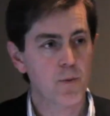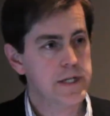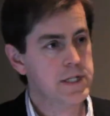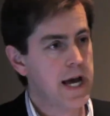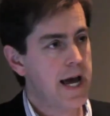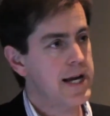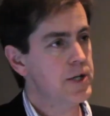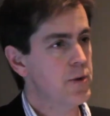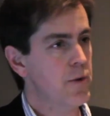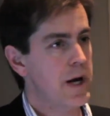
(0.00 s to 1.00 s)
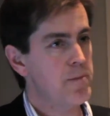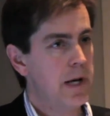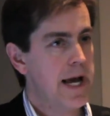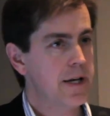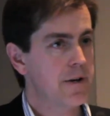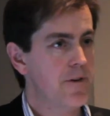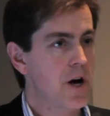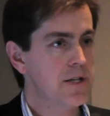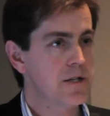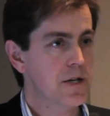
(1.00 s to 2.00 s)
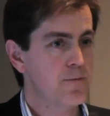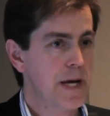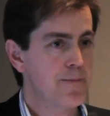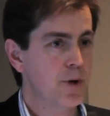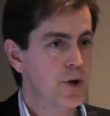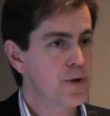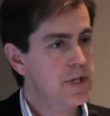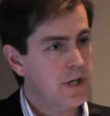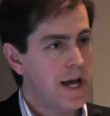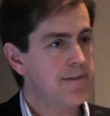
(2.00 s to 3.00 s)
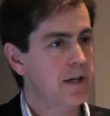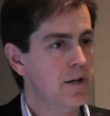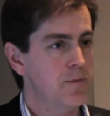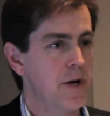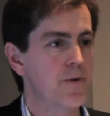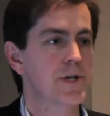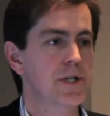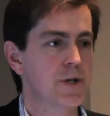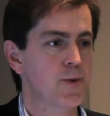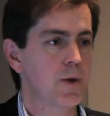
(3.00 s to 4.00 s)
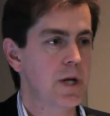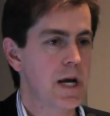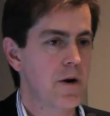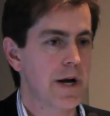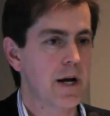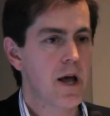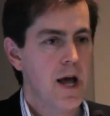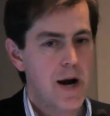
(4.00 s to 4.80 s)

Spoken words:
we're starting to implant devices in people who still have a little bit of residual hearing,